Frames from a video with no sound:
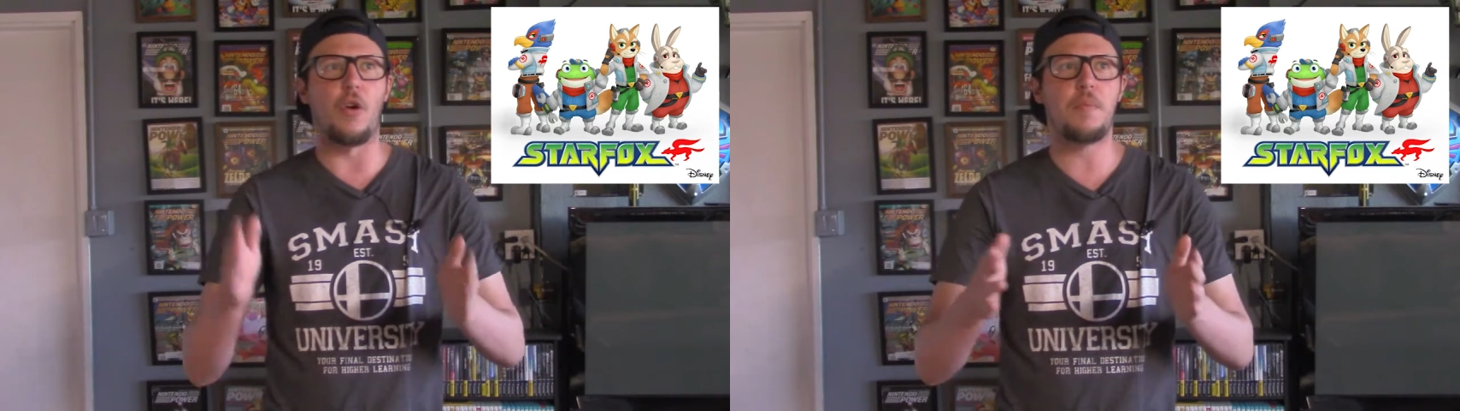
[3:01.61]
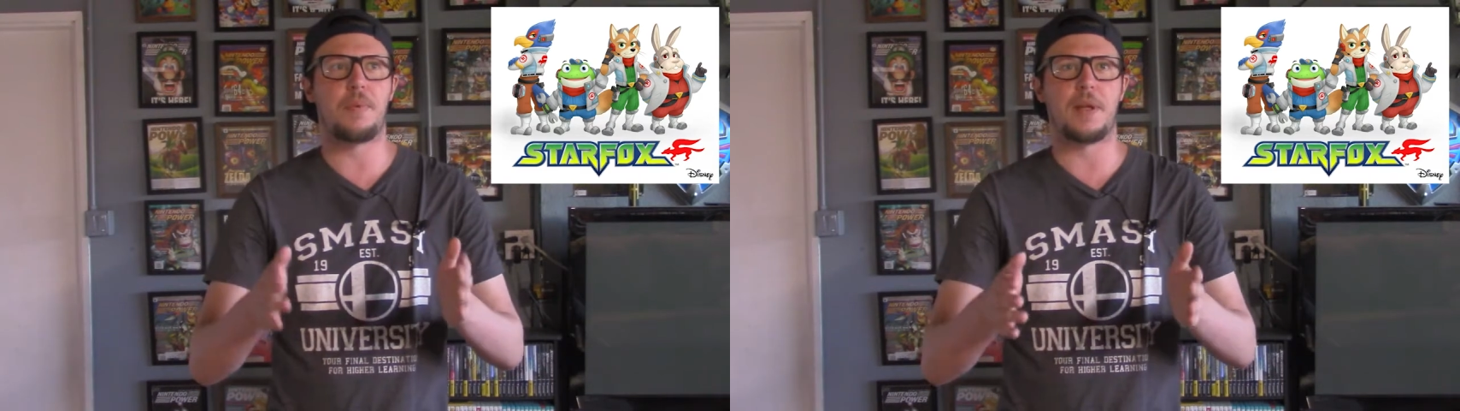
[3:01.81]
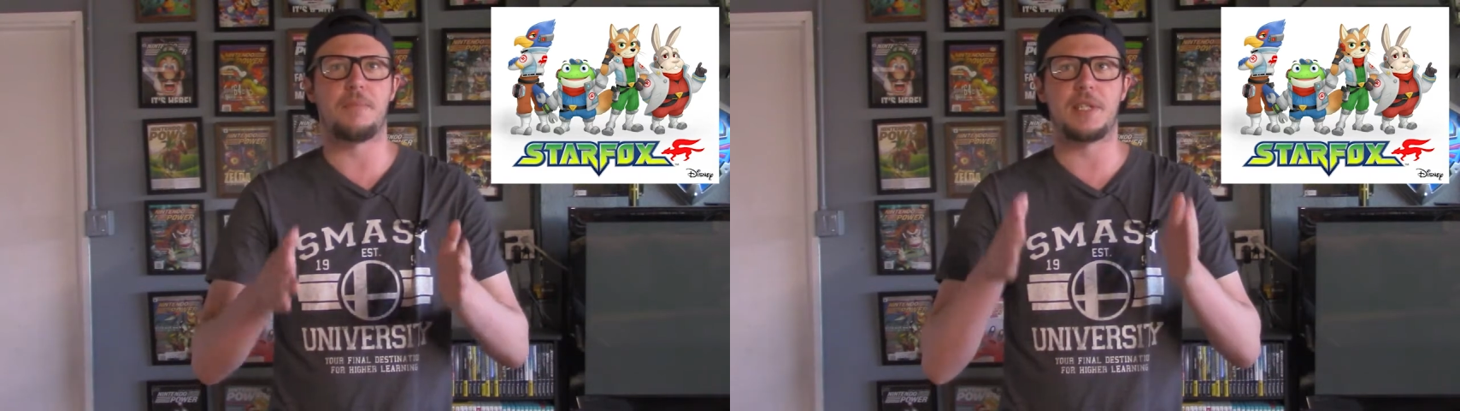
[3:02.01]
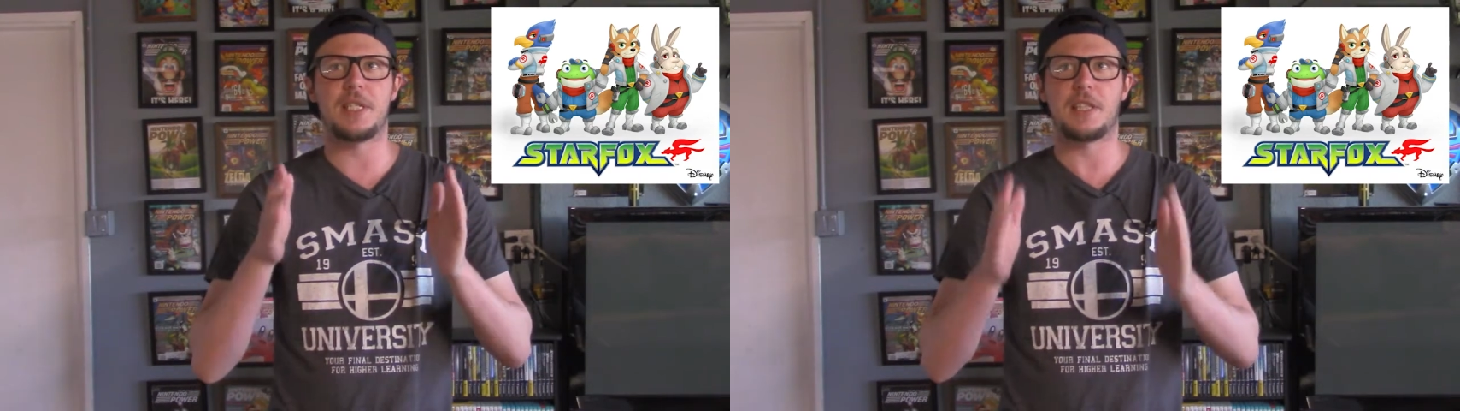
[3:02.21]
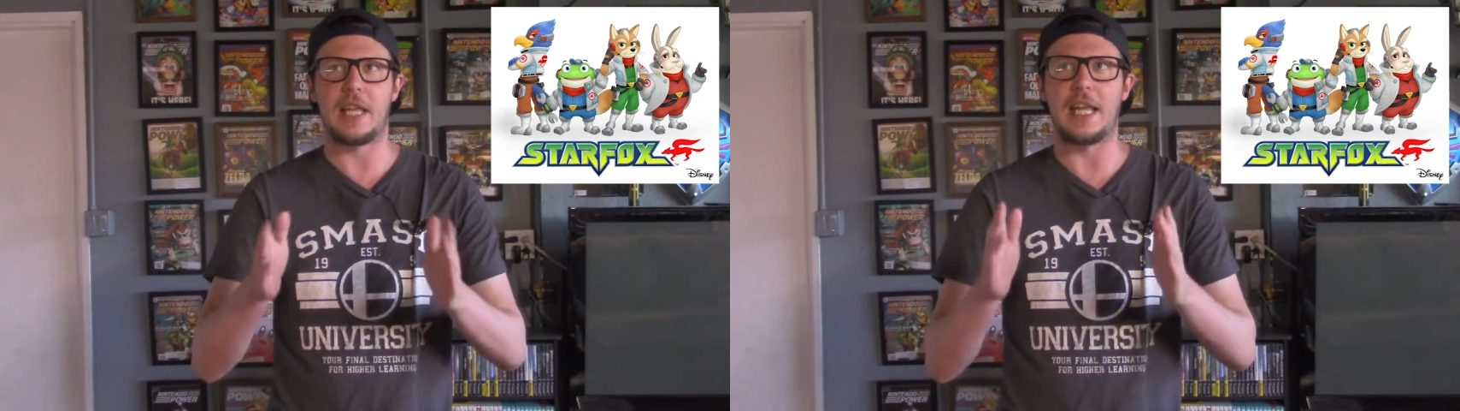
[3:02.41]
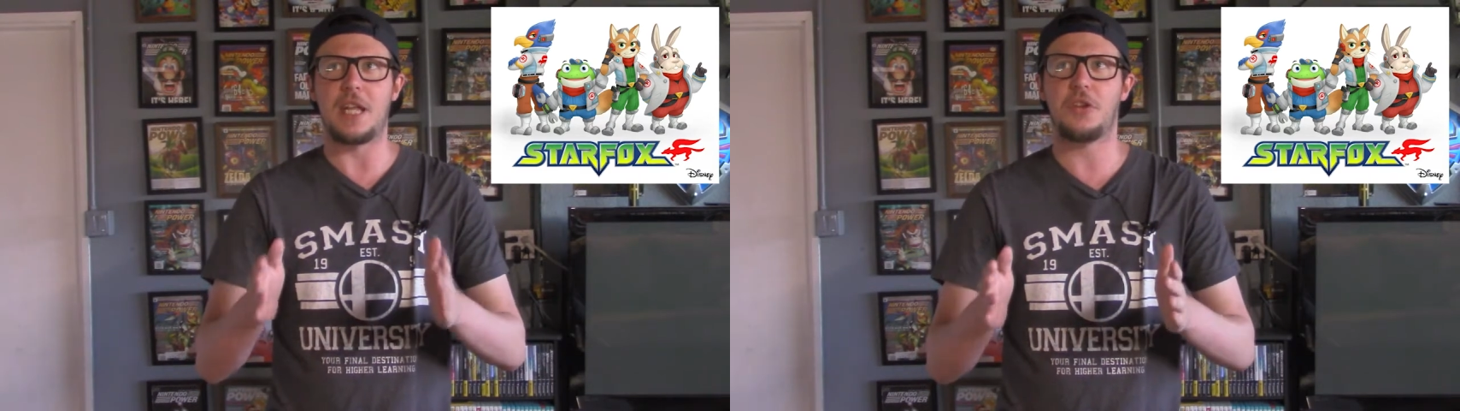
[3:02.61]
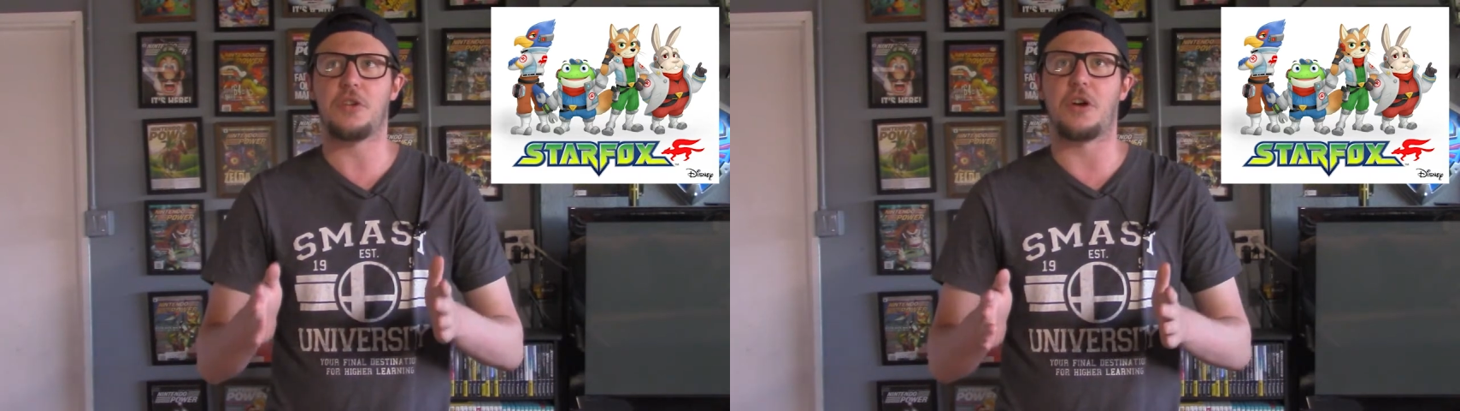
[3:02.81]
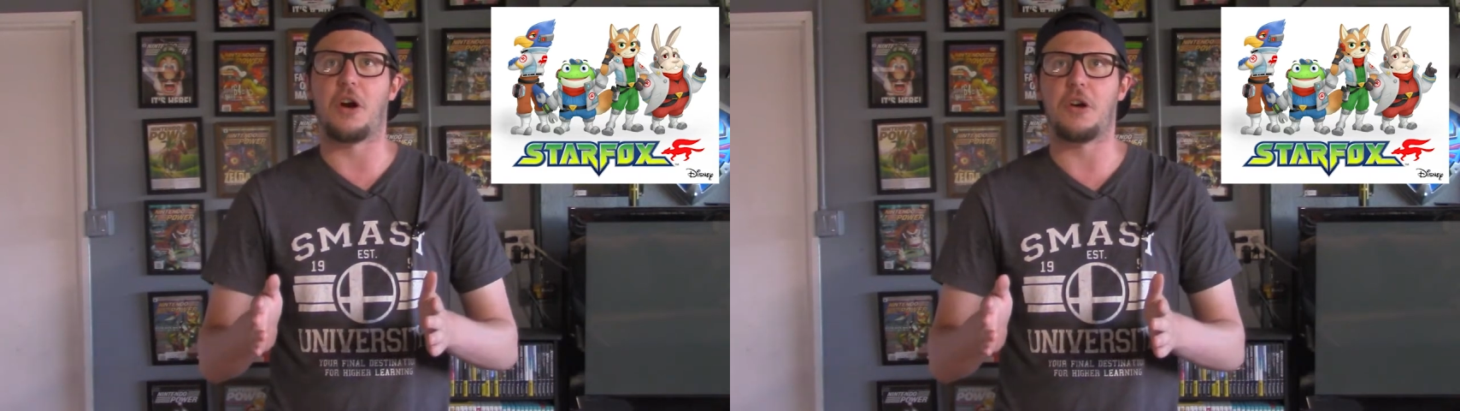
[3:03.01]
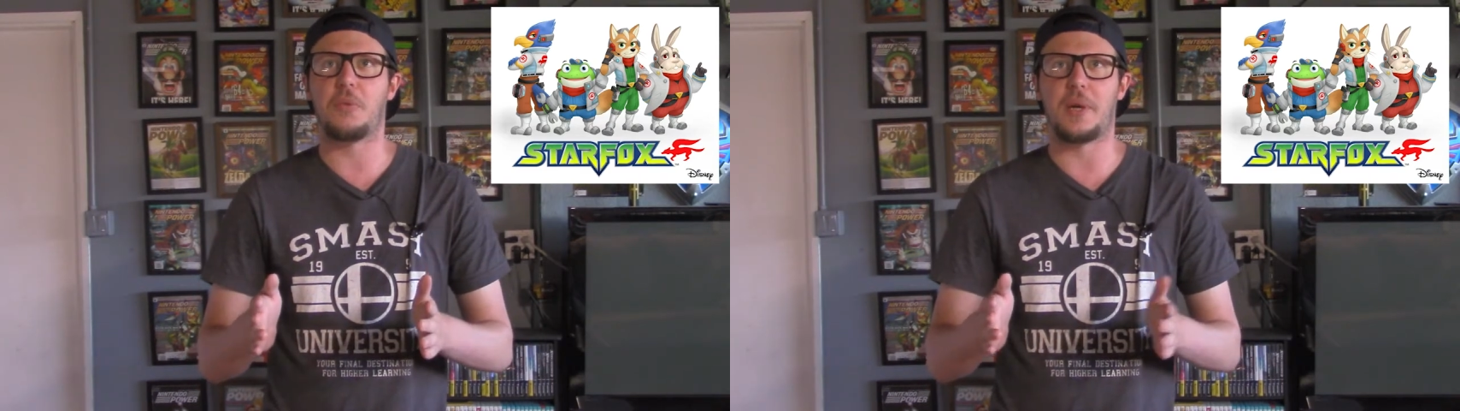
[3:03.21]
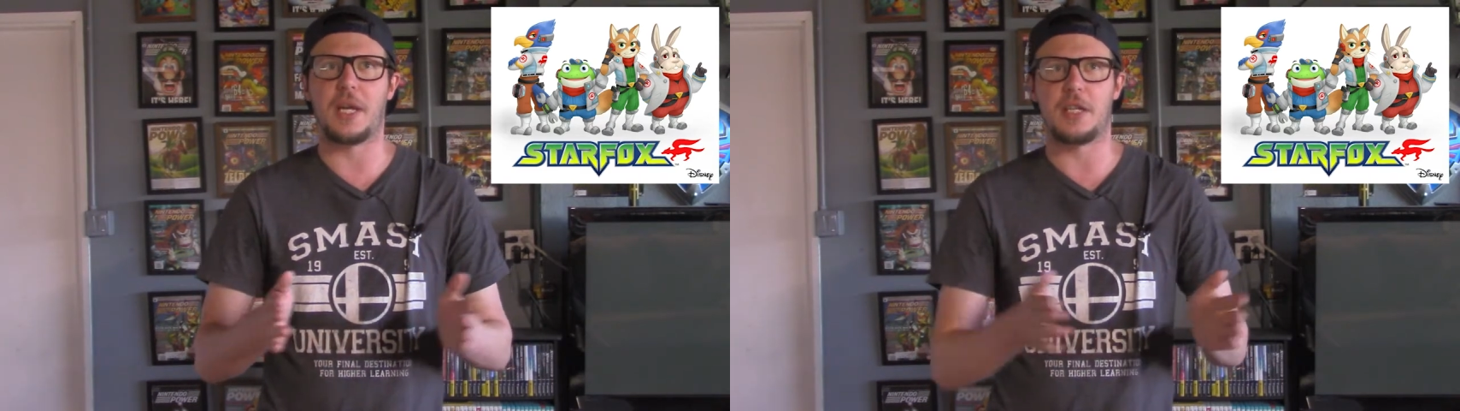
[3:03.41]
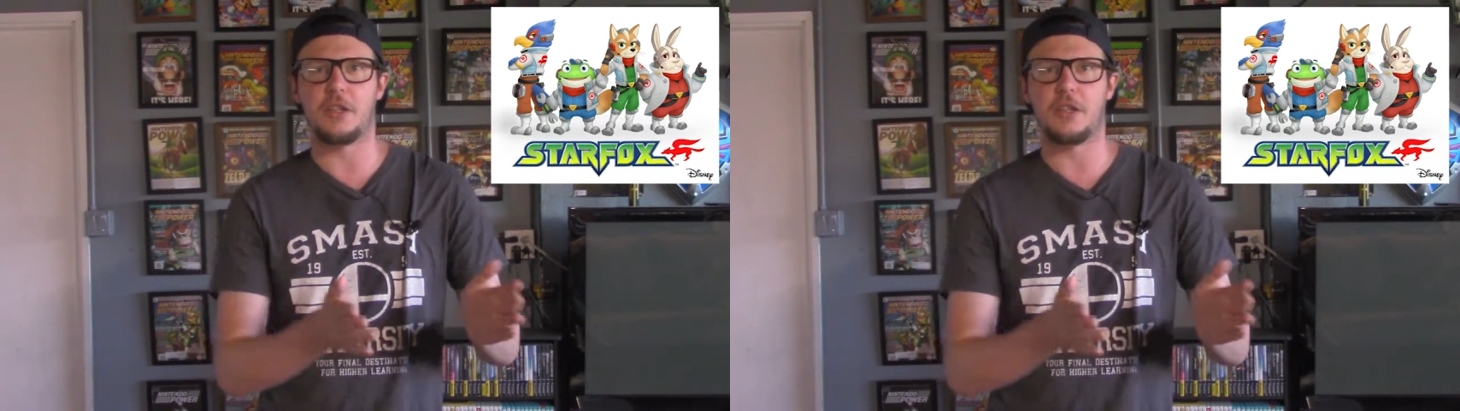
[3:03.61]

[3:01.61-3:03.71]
open, but just in your R-Wing,